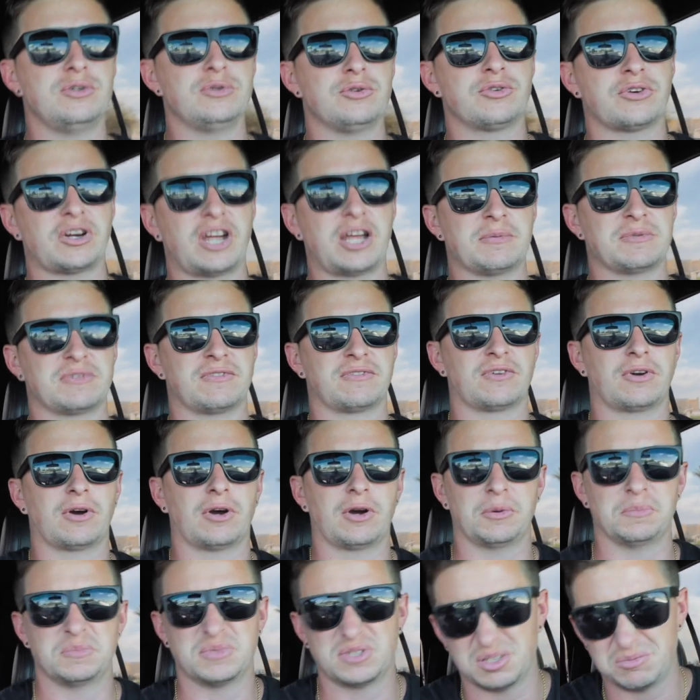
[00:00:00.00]
grams of
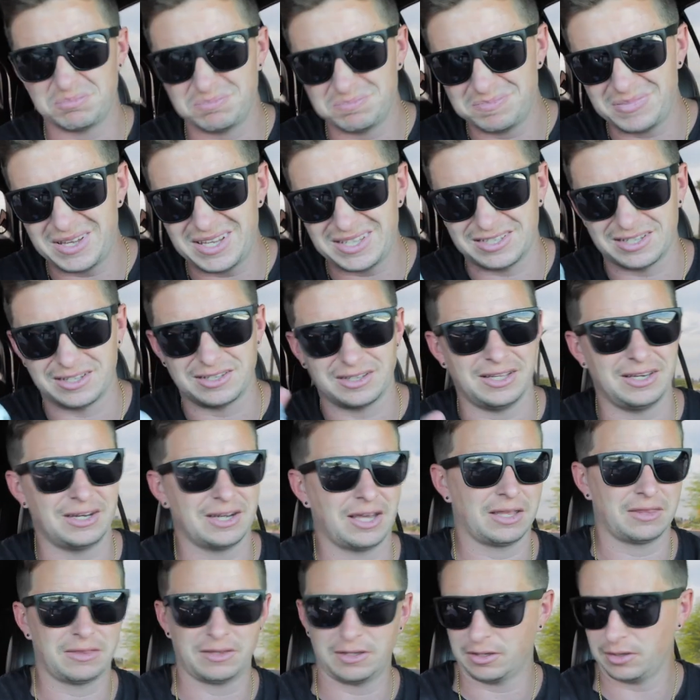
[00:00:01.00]
carbs, so basically
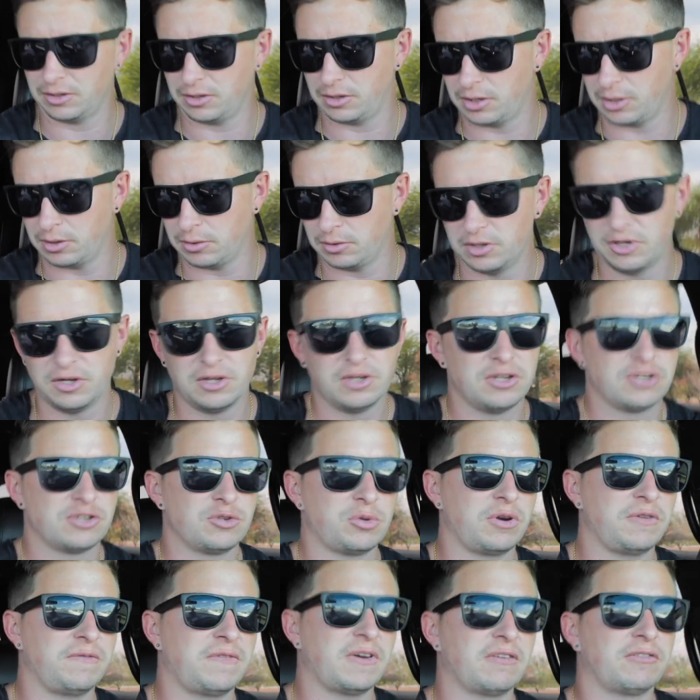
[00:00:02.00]
nothing, you know,
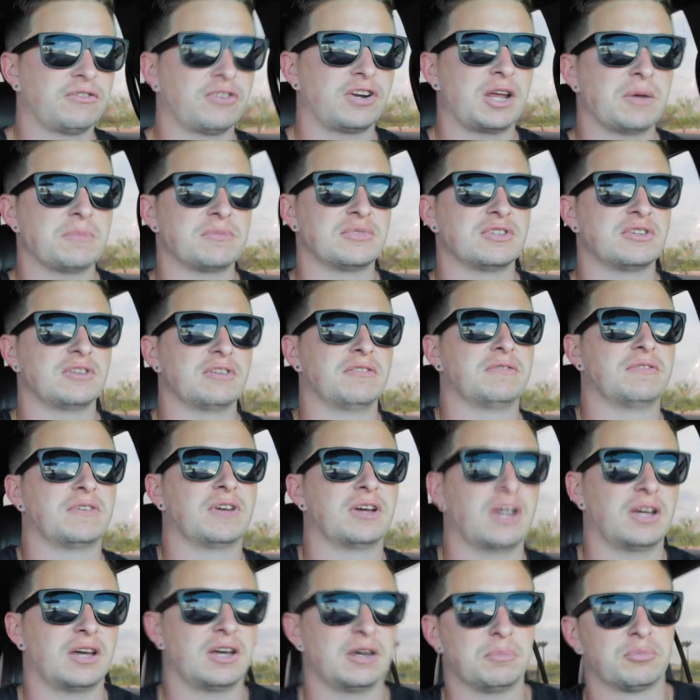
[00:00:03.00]
25 grams of
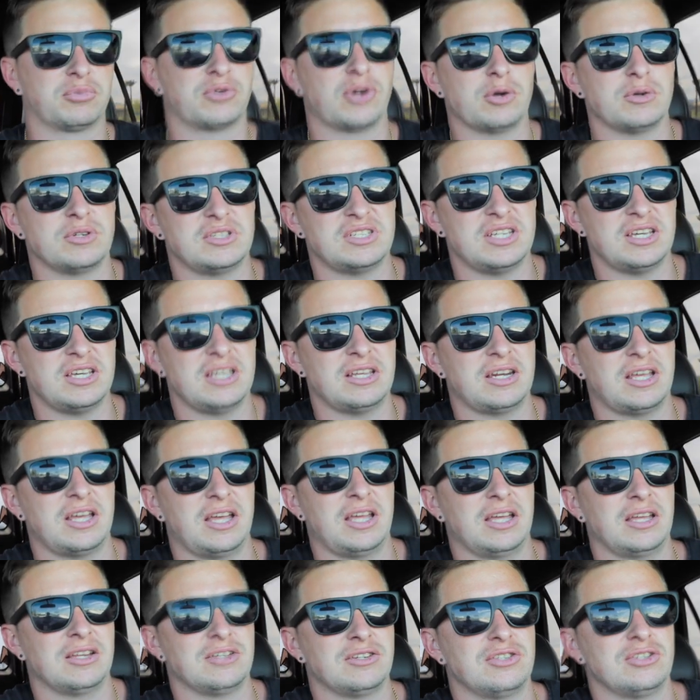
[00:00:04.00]
protein
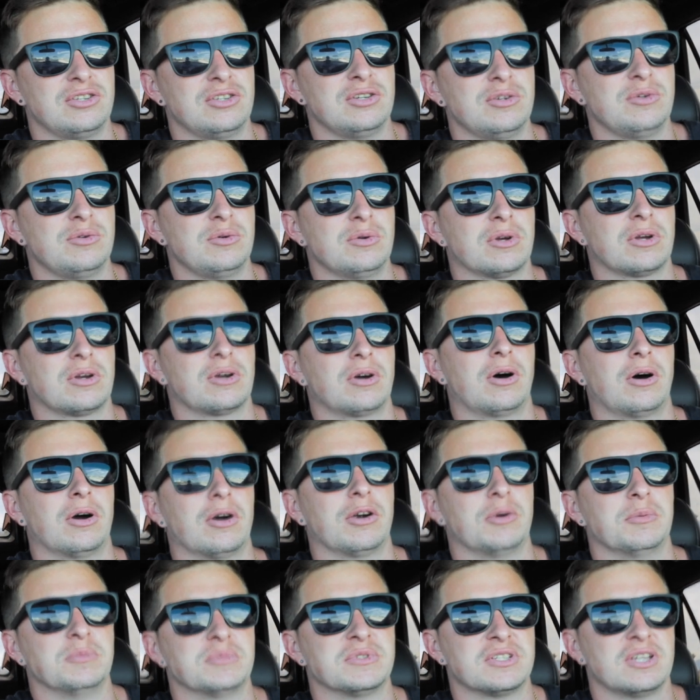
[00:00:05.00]
and 2
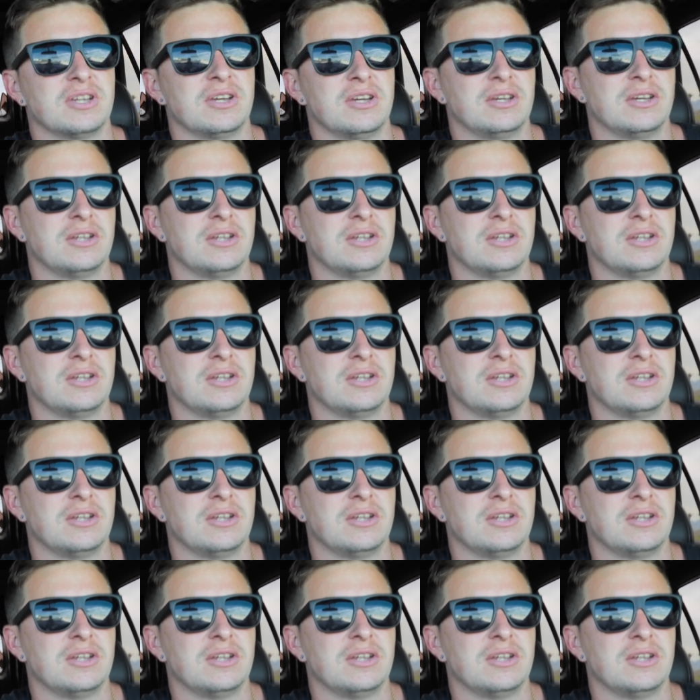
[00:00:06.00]
carbs.